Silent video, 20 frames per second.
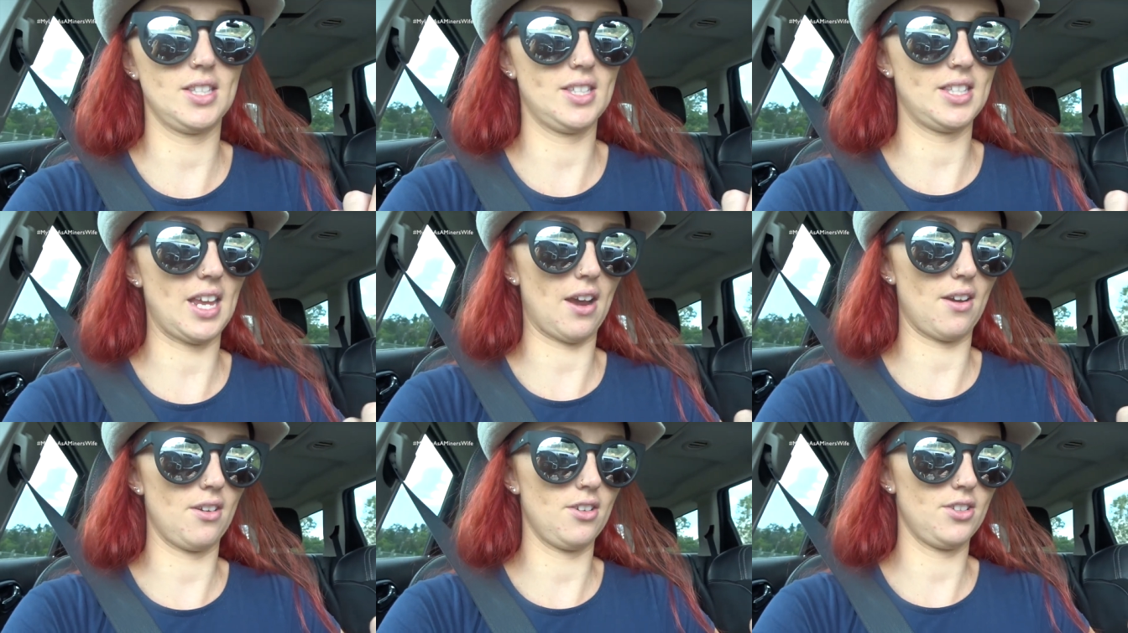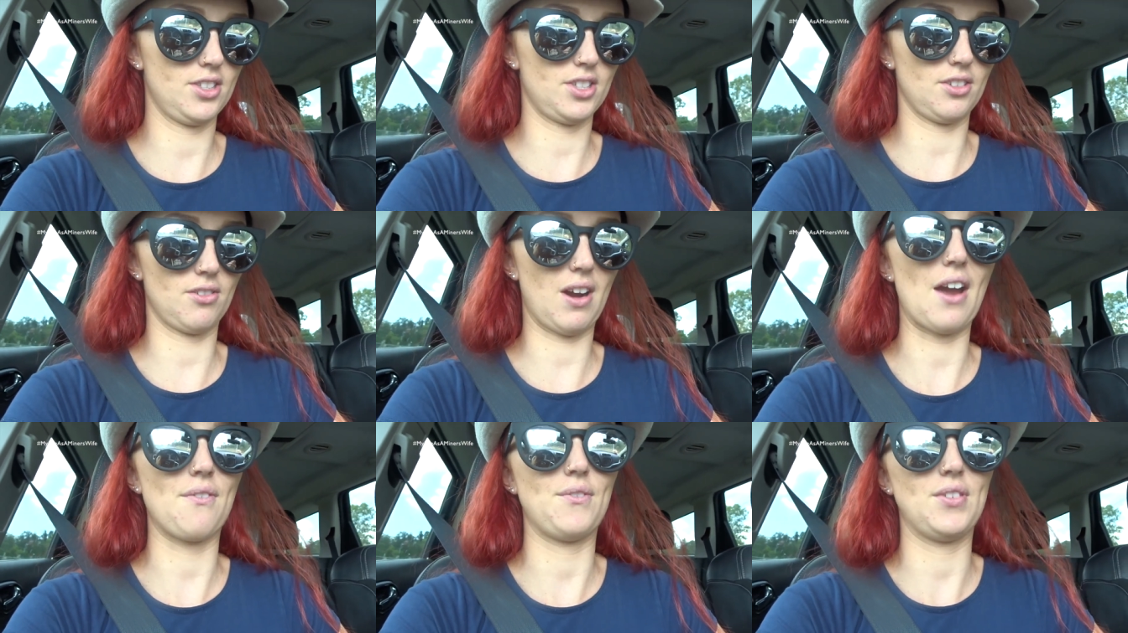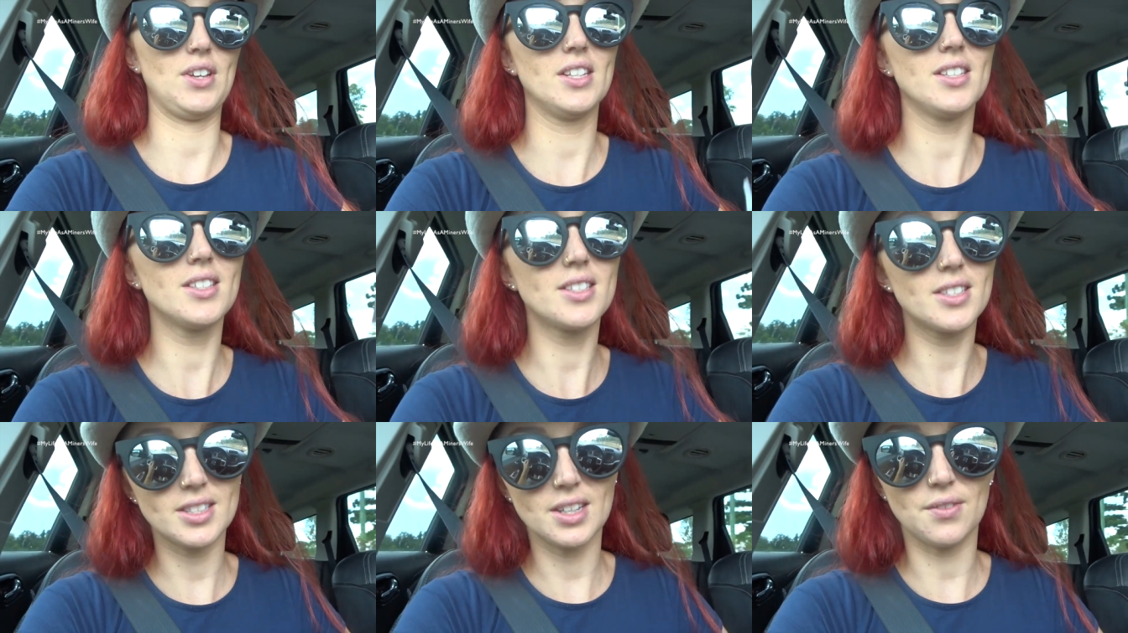Zaf
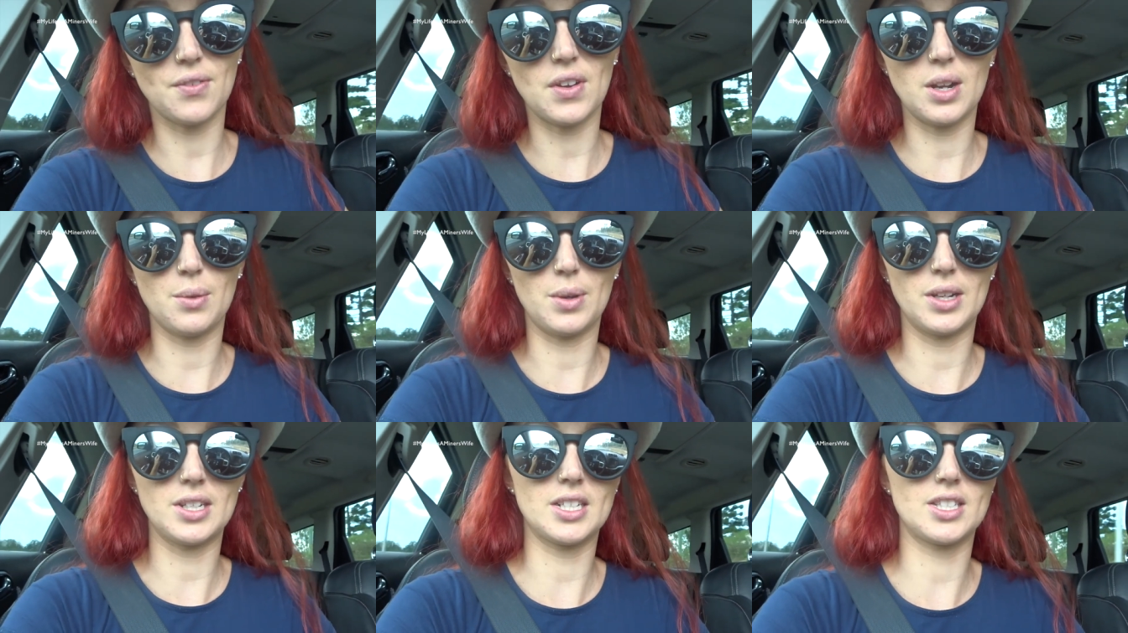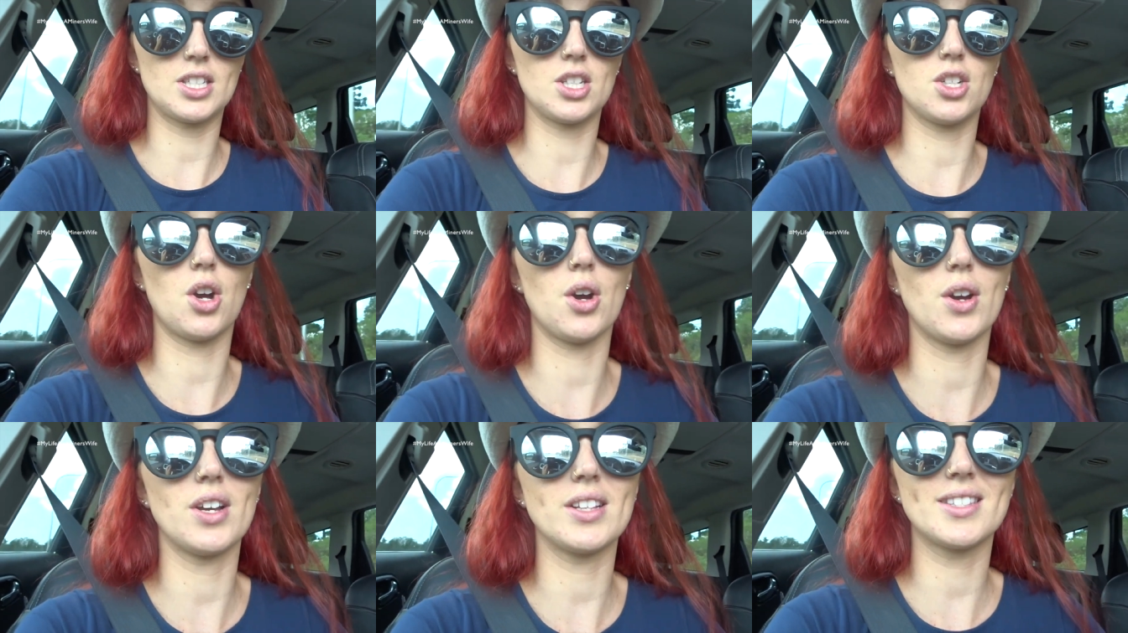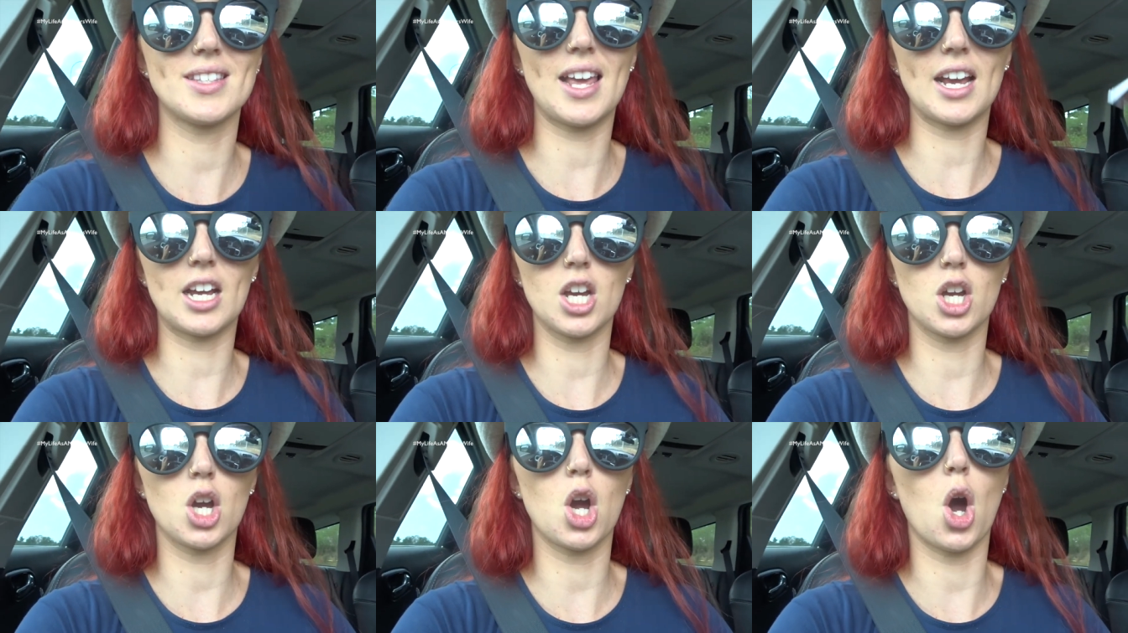Zarraffa's, if anyone doesn't know, it's
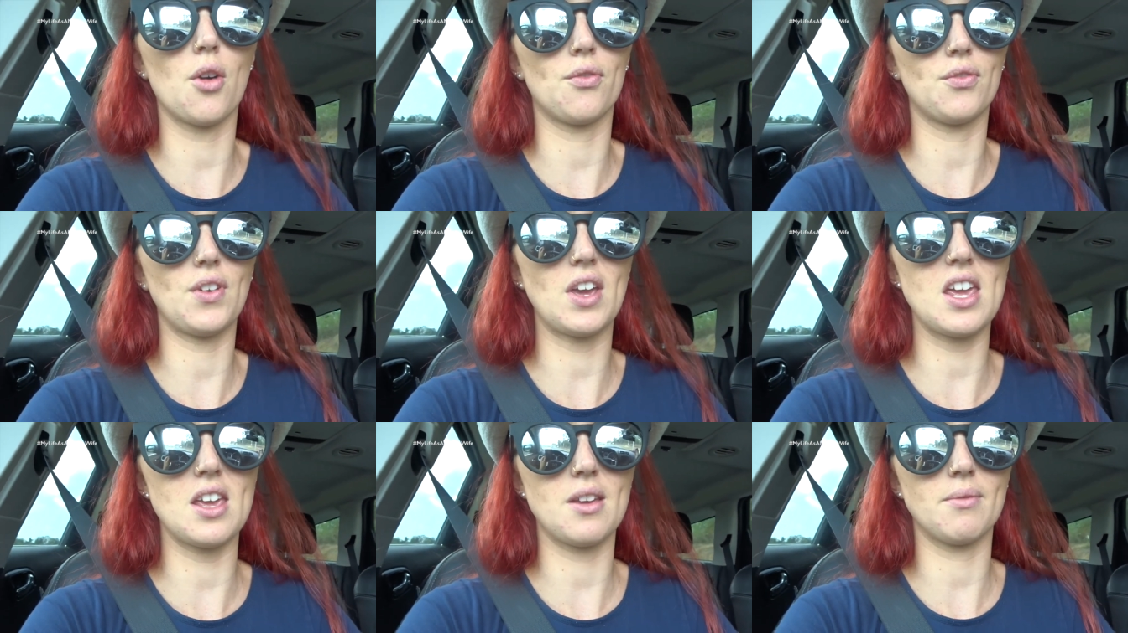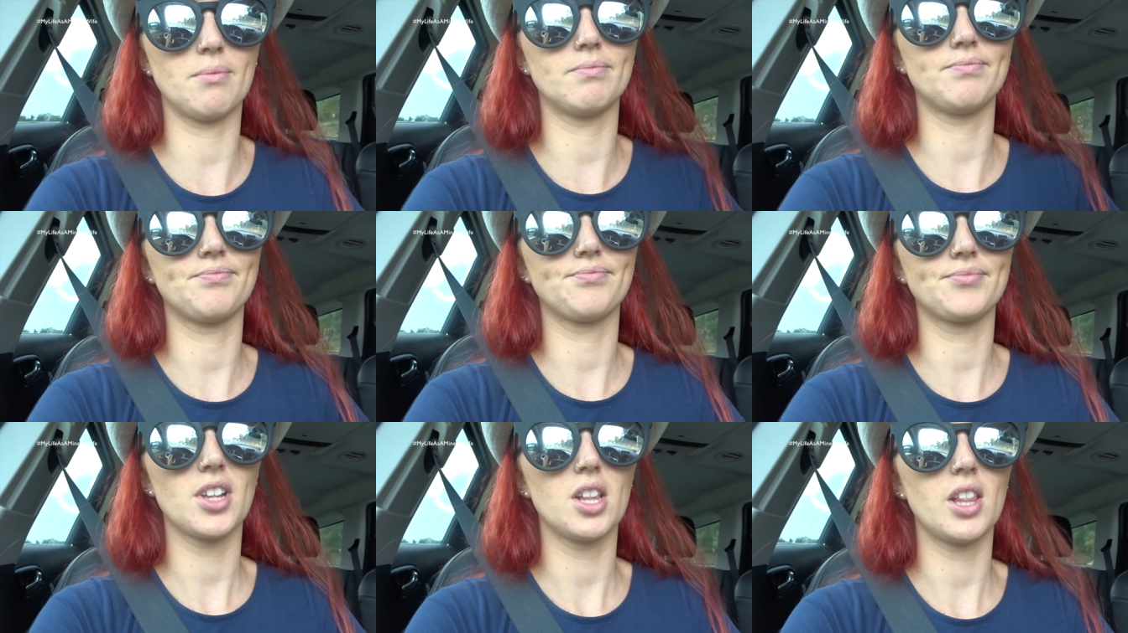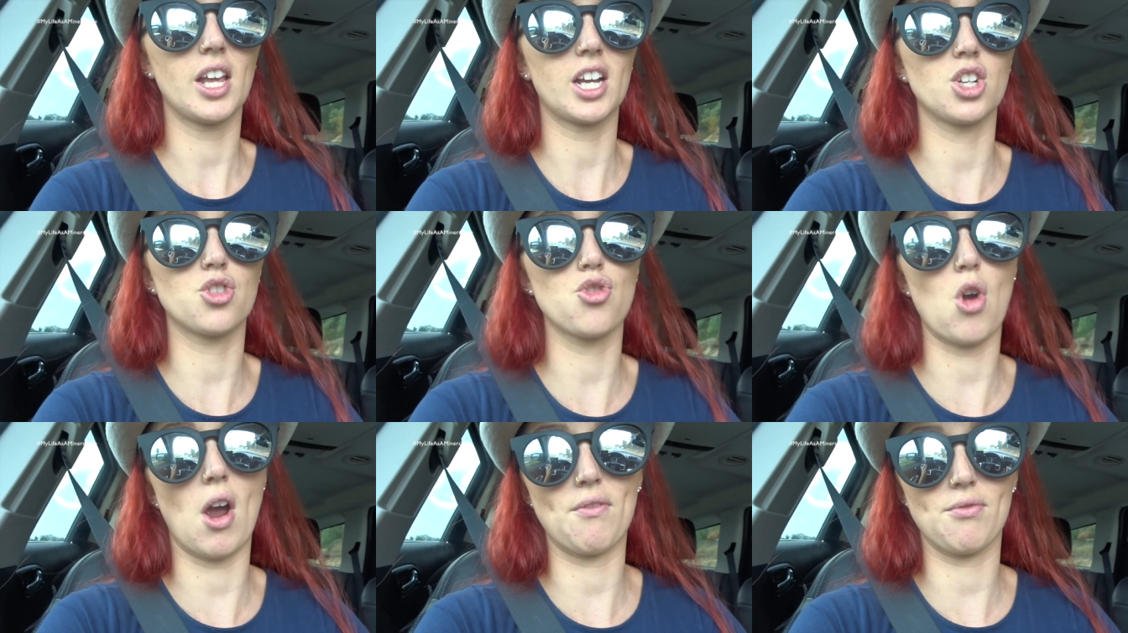like a coffee, like
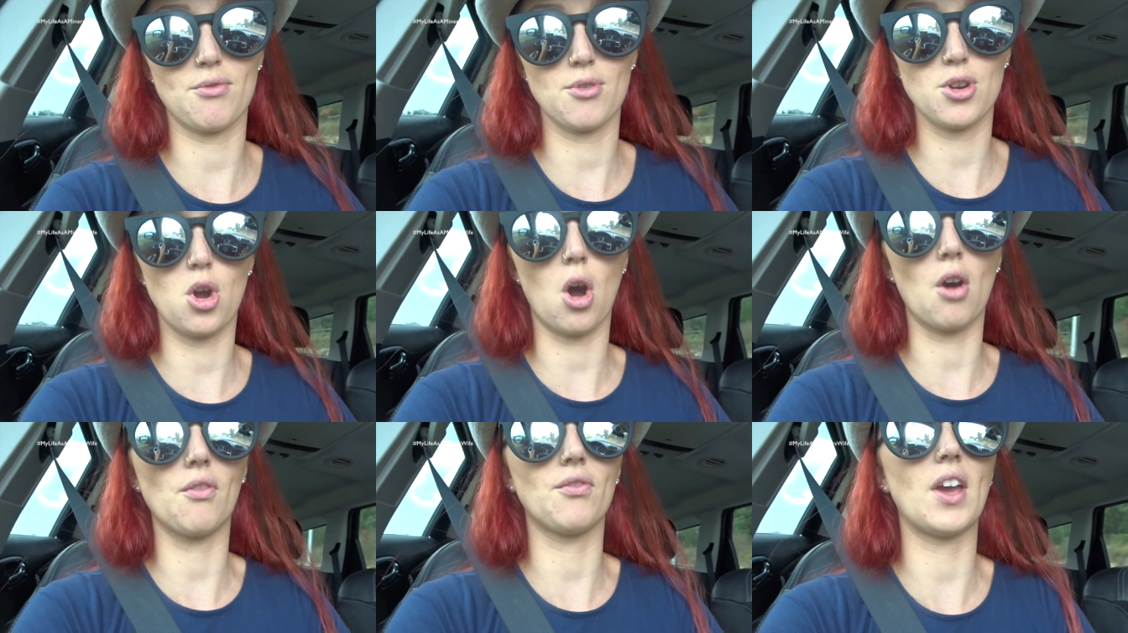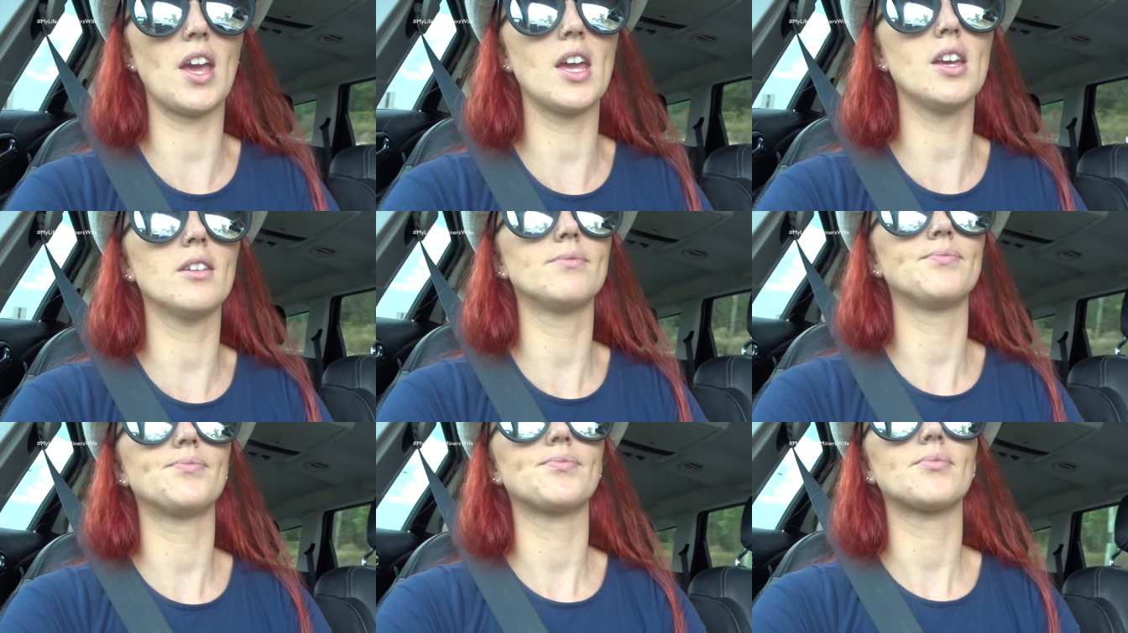a drive-through coffee